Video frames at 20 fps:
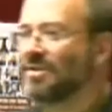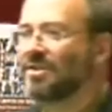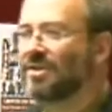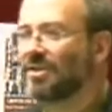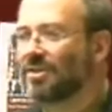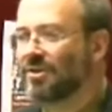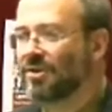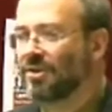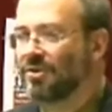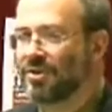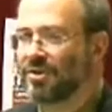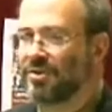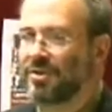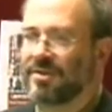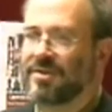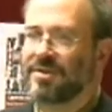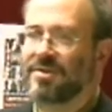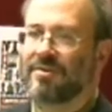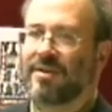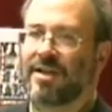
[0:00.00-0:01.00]

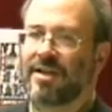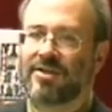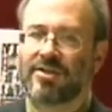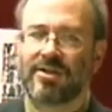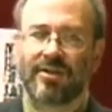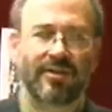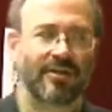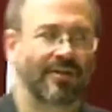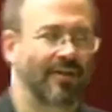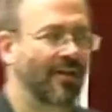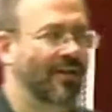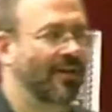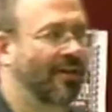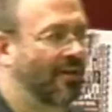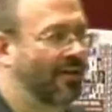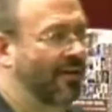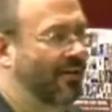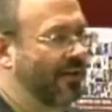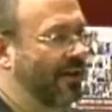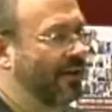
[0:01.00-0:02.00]
institutional structure,
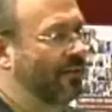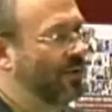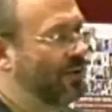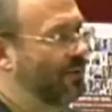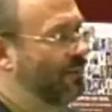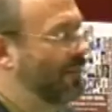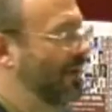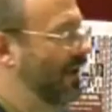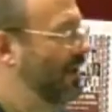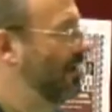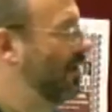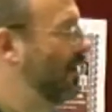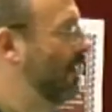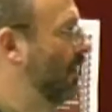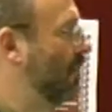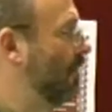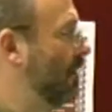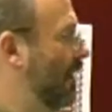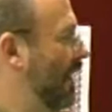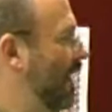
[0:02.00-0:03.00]
there would be
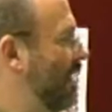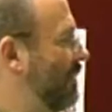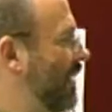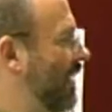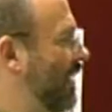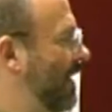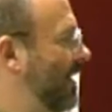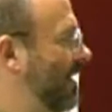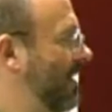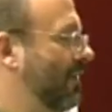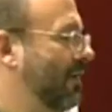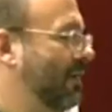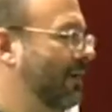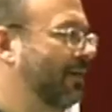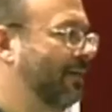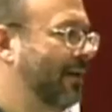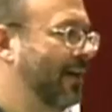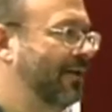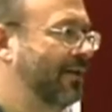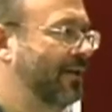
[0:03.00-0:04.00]
no credibility in
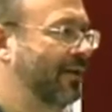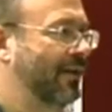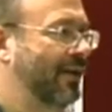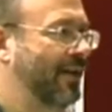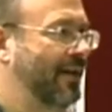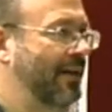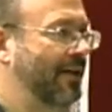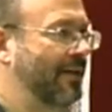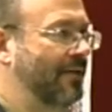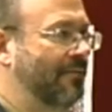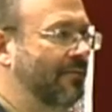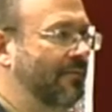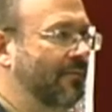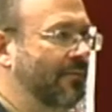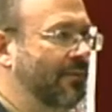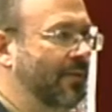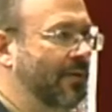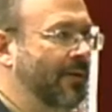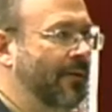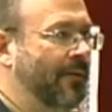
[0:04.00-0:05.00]
the threat to leave.
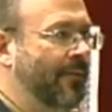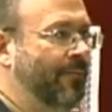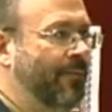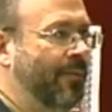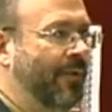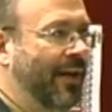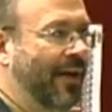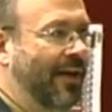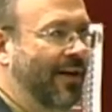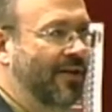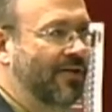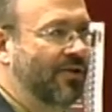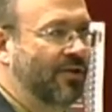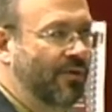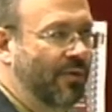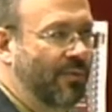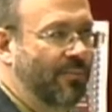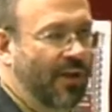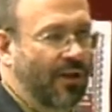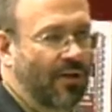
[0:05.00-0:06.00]
That
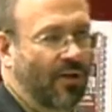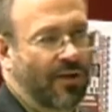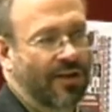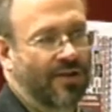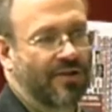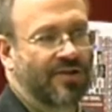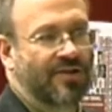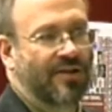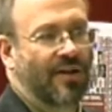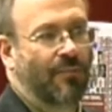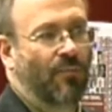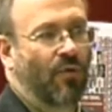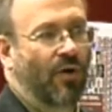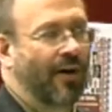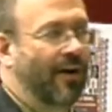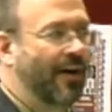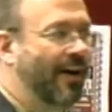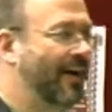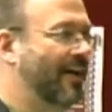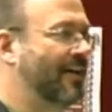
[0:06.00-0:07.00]
is, you would be going
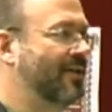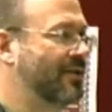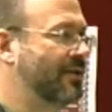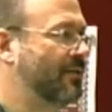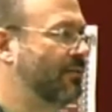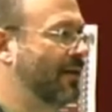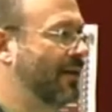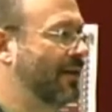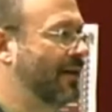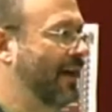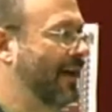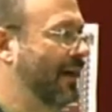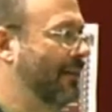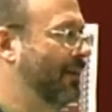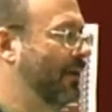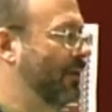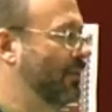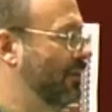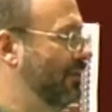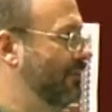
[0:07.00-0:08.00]
somewhere else where
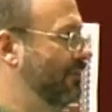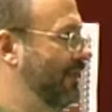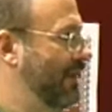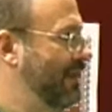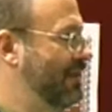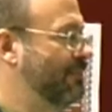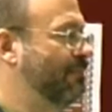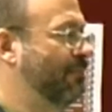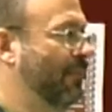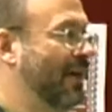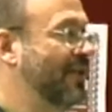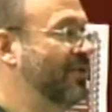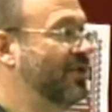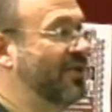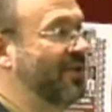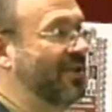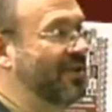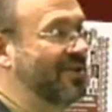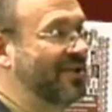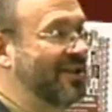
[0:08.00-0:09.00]
capital would face
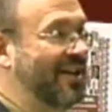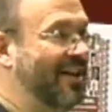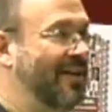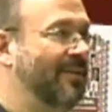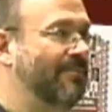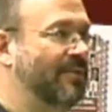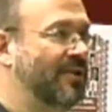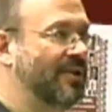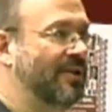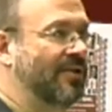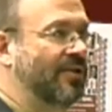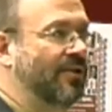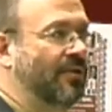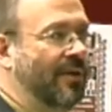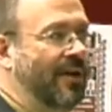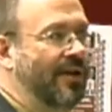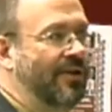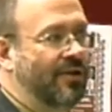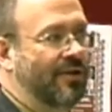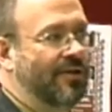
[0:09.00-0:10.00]
much the same
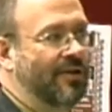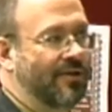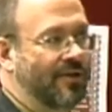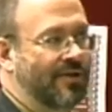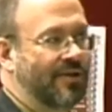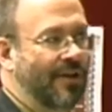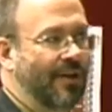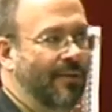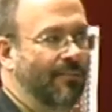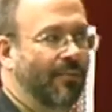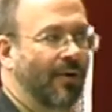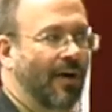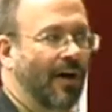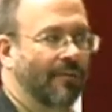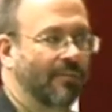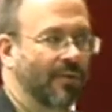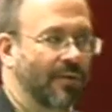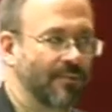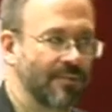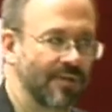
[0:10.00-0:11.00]
situation and same
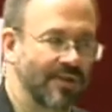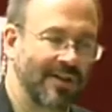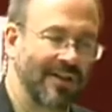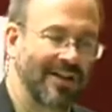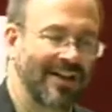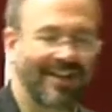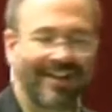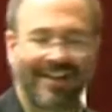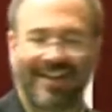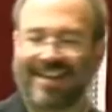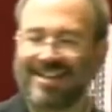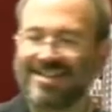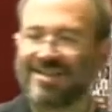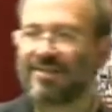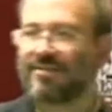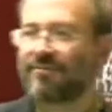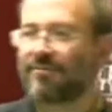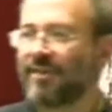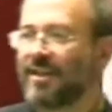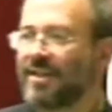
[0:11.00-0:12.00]
problems as
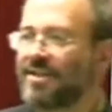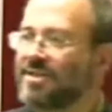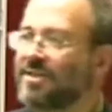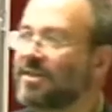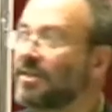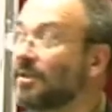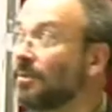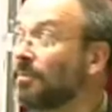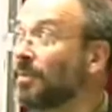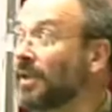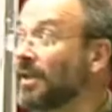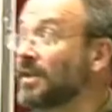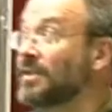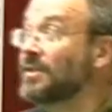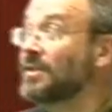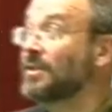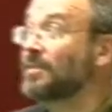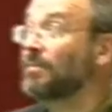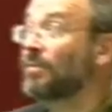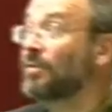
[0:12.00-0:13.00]
it faced in the
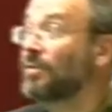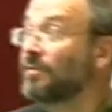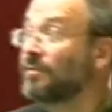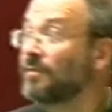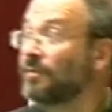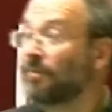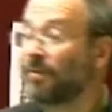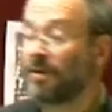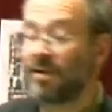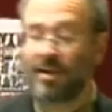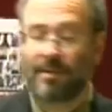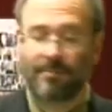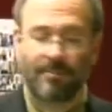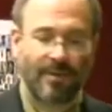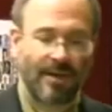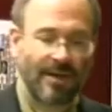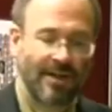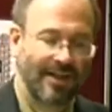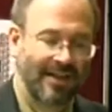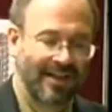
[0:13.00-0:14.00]
place it moved
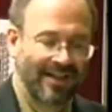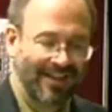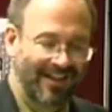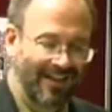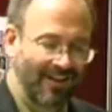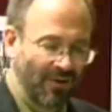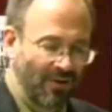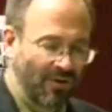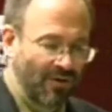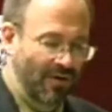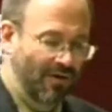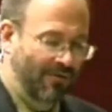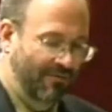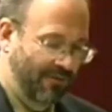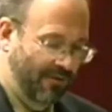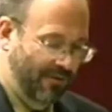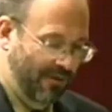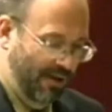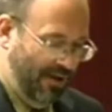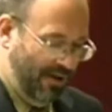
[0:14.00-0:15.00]
from. In order
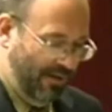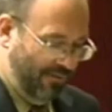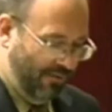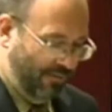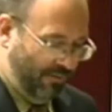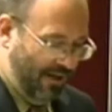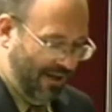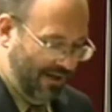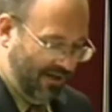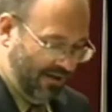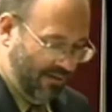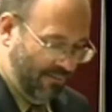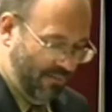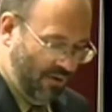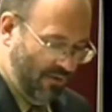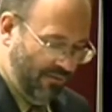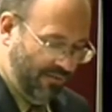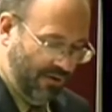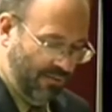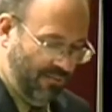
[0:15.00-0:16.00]
for the threat to
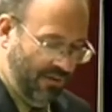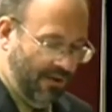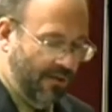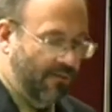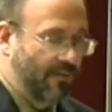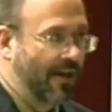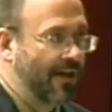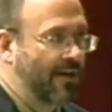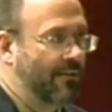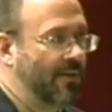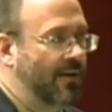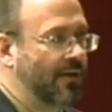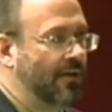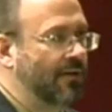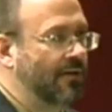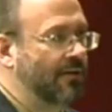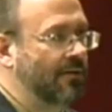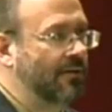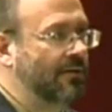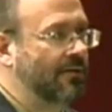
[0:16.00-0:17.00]
move to be
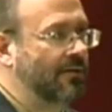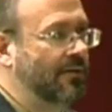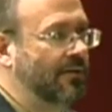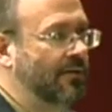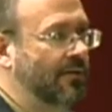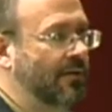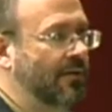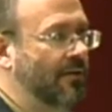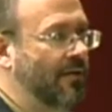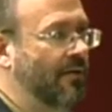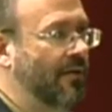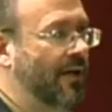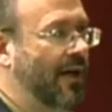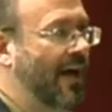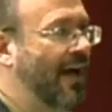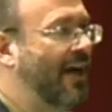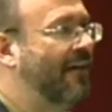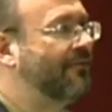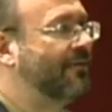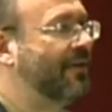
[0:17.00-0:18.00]
credible, you
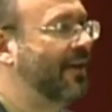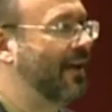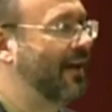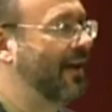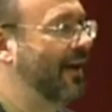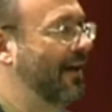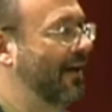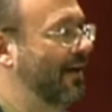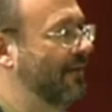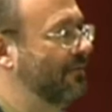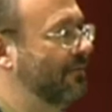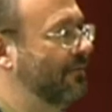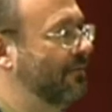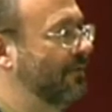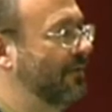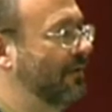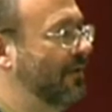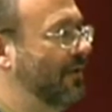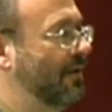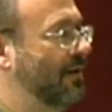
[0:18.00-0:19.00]
have to have
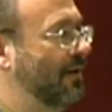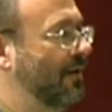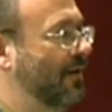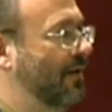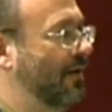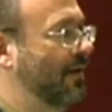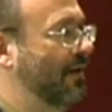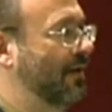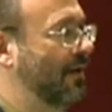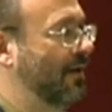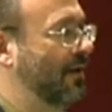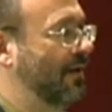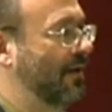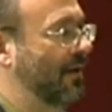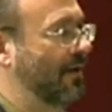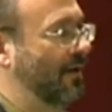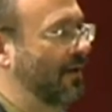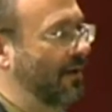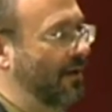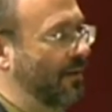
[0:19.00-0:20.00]

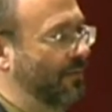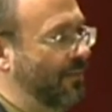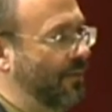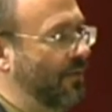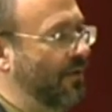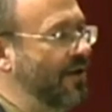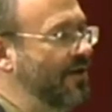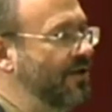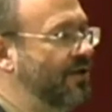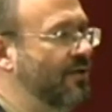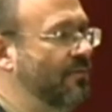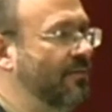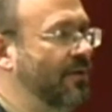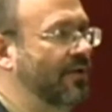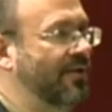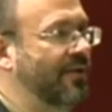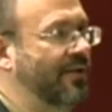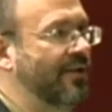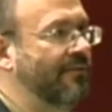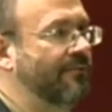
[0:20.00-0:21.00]

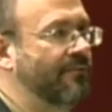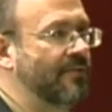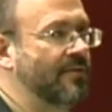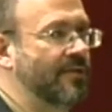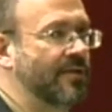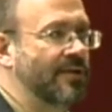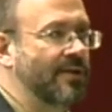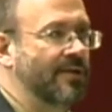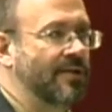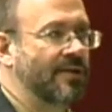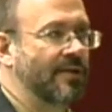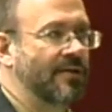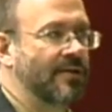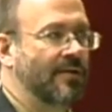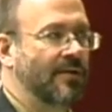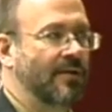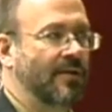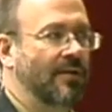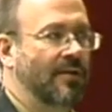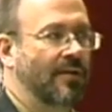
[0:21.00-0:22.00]
appreciable differences
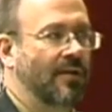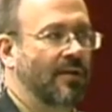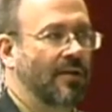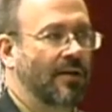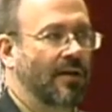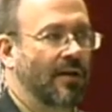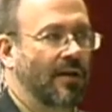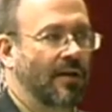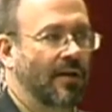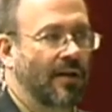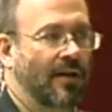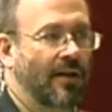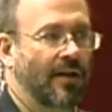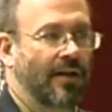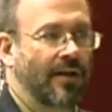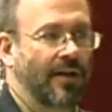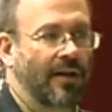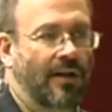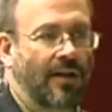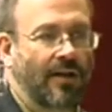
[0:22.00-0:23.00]

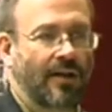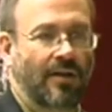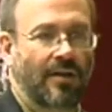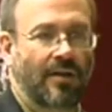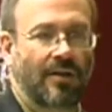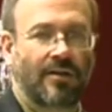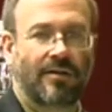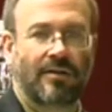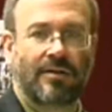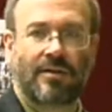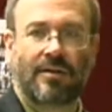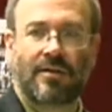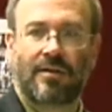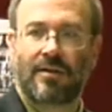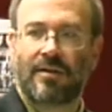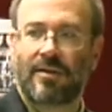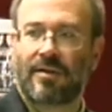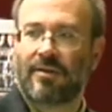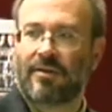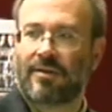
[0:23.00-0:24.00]
in
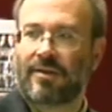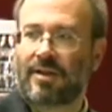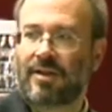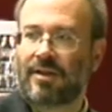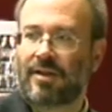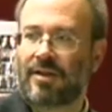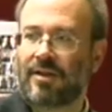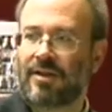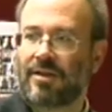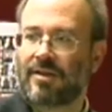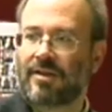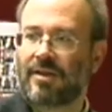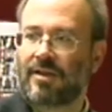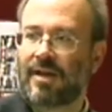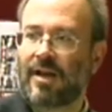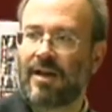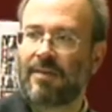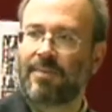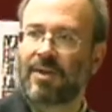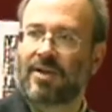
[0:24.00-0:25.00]
the
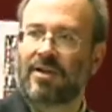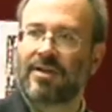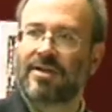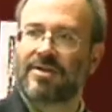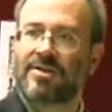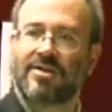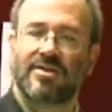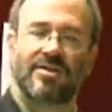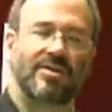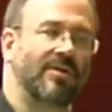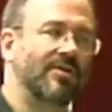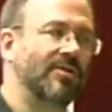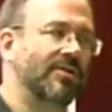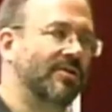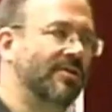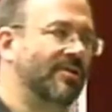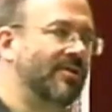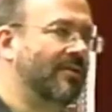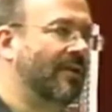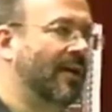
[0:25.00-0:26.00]
capitalist
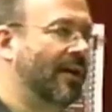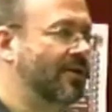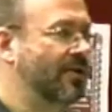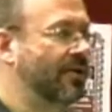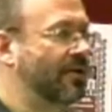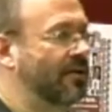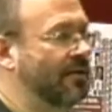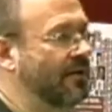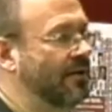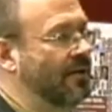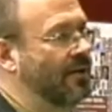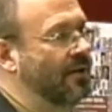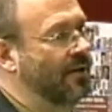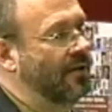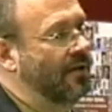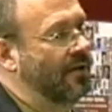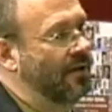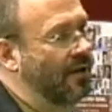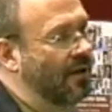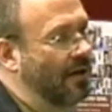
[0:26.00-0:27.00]
social structure
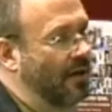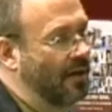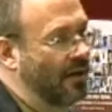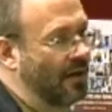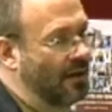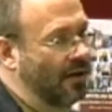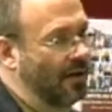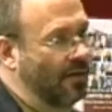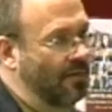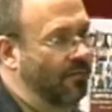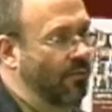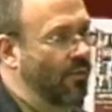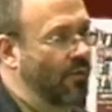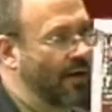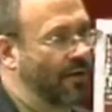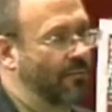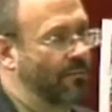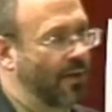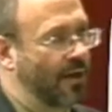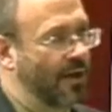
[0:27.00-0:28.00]
of one